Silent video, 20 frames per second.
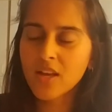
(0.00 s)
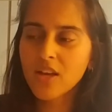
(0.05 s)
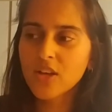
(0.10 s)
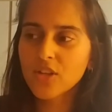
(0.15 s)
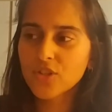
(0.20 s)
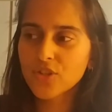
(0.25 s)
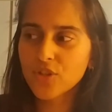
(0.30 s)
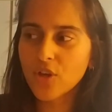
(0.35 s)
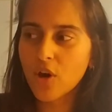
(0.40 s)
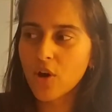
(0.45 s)

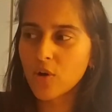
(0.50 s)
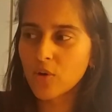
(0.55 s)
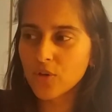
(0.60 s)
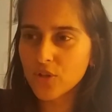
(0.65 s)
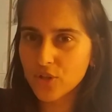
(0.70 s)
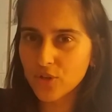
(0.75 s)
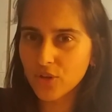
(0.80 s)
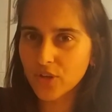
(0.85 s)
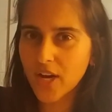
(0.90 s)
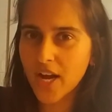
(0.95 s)
So
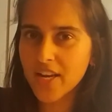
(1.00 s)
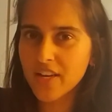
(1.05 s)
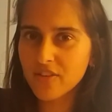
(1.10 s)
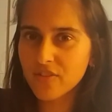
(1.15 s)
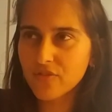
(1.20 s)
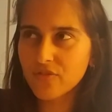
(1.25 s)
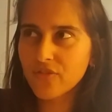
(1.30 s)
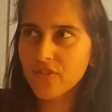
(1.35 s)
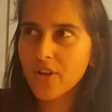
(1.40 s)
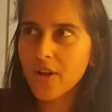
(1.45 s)
you're kind
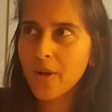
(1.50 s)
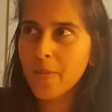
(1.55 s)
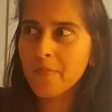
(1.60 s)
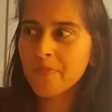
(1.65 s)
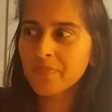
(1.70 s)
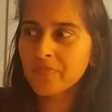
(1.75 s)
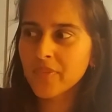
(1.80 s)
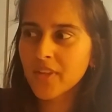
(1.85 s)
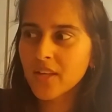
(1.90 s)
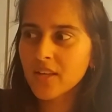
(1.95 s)
of
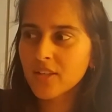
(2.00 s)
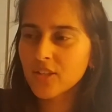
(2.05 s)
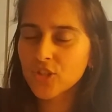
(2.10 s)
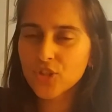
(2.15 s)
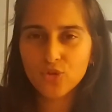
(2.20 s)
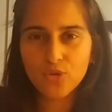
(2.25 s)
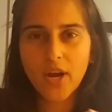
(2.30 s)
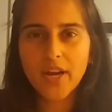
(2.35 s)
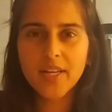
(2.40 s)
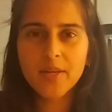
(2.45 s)

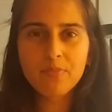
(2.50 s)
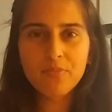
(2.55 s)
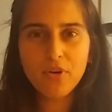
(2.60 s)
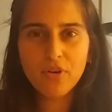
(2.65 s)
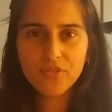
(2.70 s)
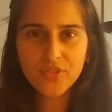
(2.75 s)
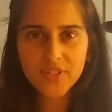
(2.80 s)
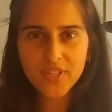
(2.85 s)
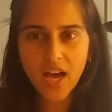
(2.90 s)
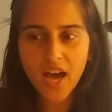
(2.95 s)
striding
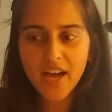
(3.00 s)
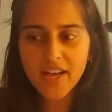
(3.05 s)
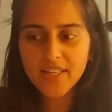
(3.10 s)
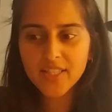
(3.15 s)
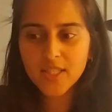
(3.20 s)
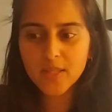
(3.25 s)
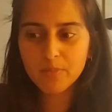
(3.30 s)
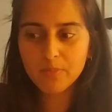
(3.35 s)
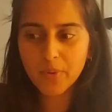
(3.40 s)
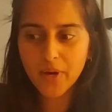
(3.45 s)
both
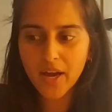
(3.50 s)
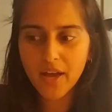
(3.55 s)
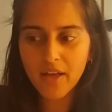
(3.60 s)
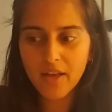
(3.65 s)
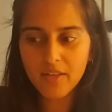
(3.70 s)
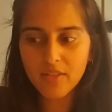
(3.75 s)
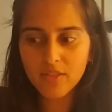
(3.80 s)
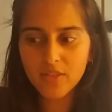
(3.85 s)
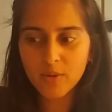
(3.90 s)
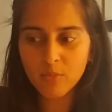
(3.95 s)
sides,
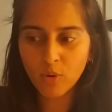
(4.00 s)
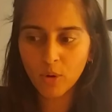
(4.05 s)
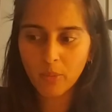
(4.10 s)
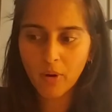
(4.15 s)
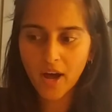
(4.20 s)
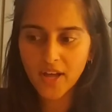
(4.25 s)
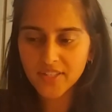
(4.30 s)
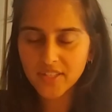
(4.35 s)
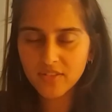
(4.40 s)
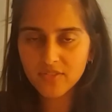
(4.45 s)
but the more
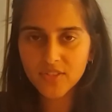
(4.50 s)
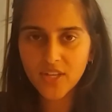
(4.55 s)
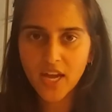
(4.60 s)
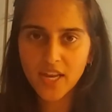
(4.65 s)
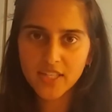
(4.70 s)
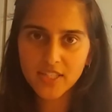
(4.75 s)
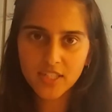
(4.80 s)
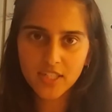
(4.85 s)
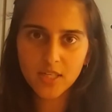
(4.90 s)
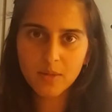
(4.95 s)
positive side
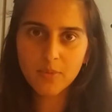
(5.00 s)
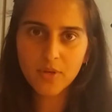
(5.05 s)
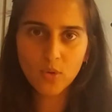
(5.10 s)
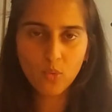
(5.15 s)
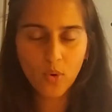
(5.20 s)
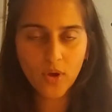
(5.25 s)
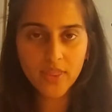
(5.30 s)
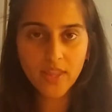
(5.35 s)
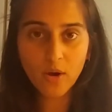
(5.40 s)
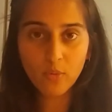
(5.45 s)
is going to be the
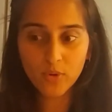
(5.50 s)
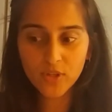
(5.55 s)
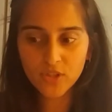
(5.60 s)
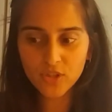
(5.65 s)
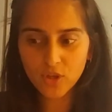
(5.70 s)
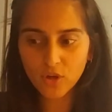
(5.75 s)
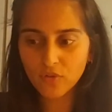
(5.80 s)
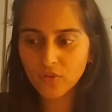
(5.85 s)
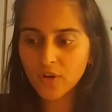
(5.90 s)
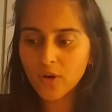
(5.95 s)
one that wins
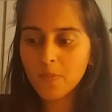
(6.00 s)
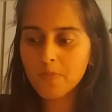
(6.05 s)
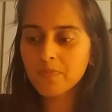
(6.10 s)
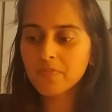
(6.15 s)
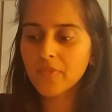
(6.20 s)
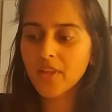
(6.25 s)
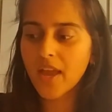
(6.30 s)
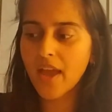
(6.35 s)
over.